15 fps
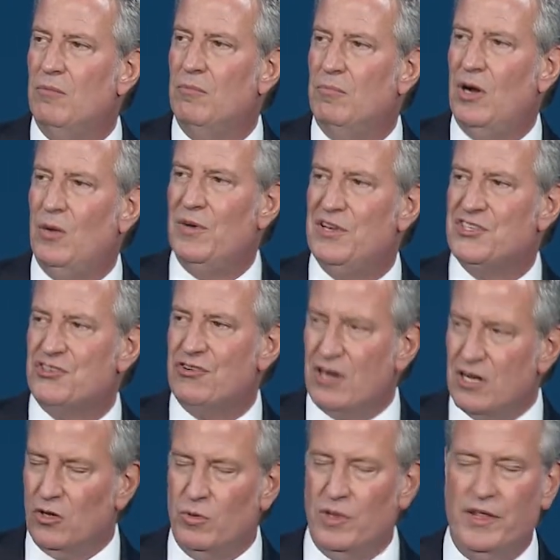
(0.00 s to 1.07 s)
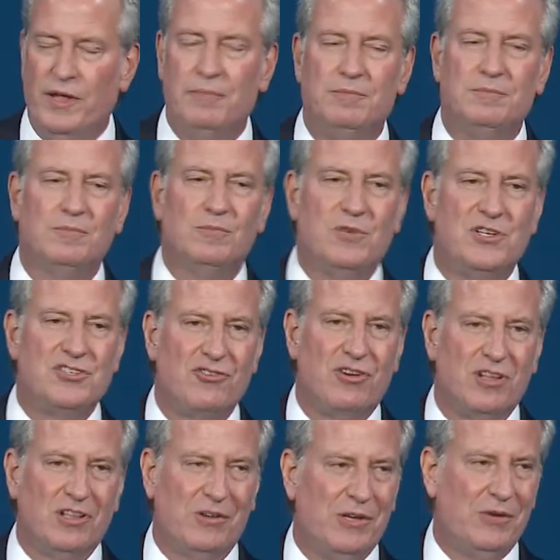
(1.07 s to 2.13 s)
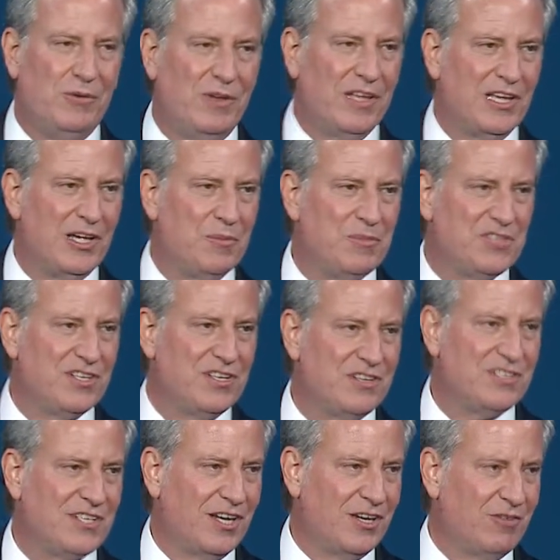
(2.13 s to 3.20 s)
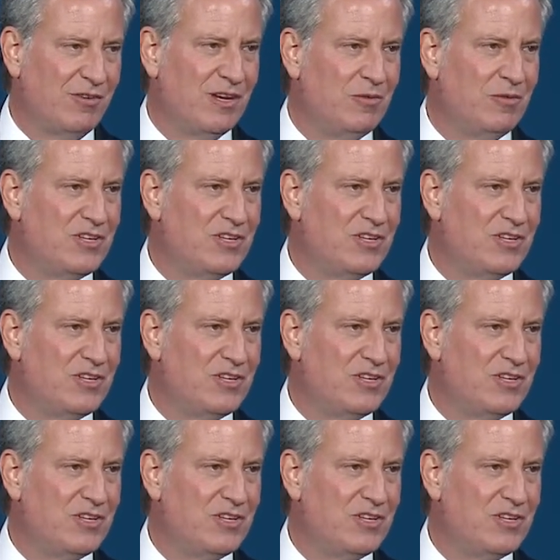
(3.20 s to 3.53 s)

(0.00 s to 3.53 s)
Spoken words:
But we struggle with it. We struggle with it when it comes to stuttering.